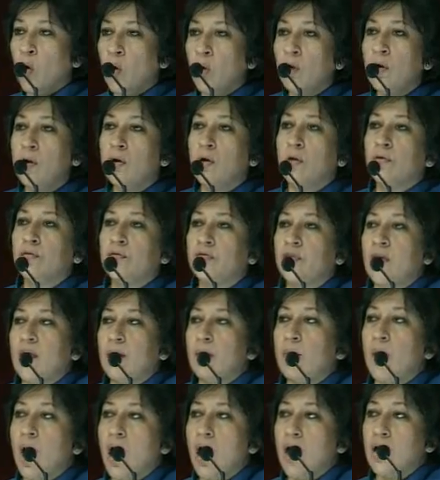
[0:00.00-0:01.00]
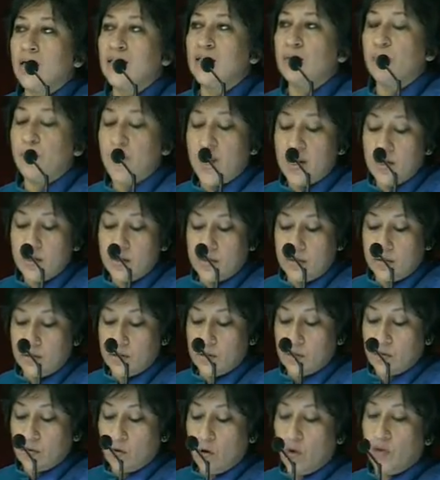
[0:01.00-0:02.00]
all of them are
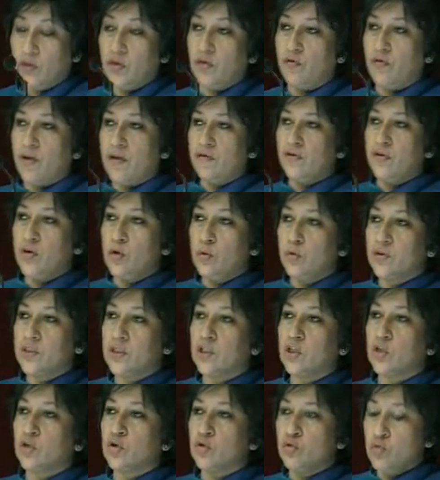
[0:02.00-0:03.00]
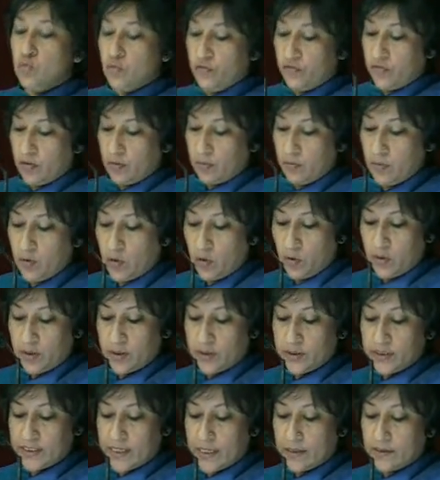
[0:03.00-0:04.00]
dependent on the revenues that accrue from
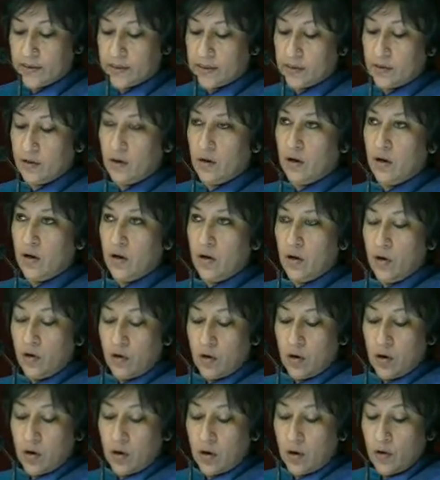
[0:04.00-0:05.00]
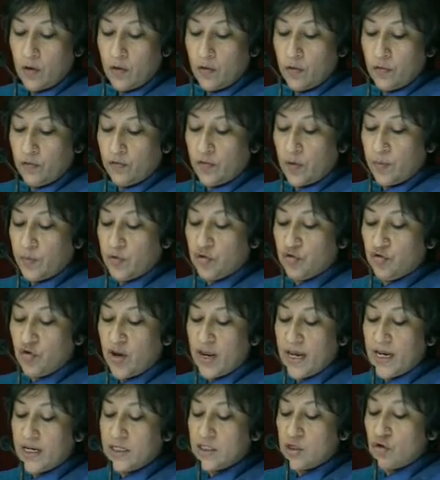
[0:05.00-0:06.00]
oil sales, from the
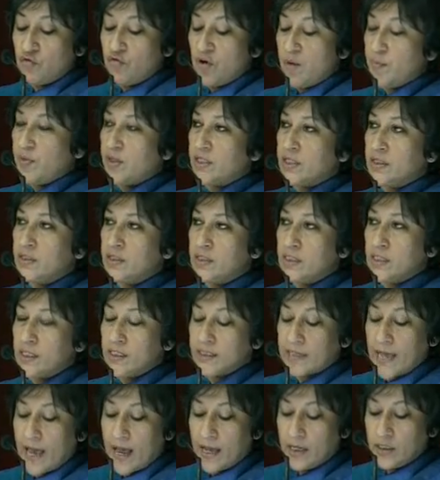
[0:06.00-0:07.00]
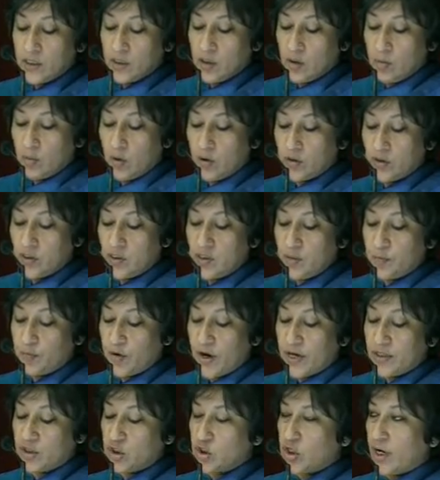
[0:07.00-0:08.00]
trade, remittances, and commodity
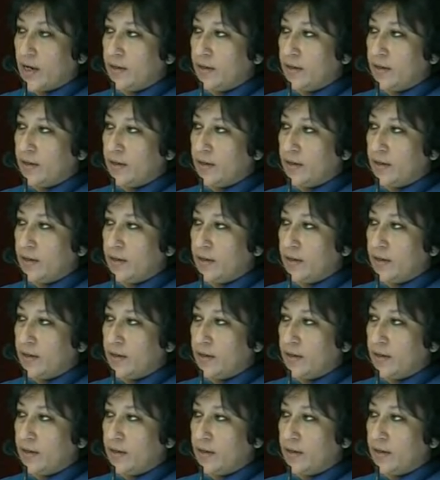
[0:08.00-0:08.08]
price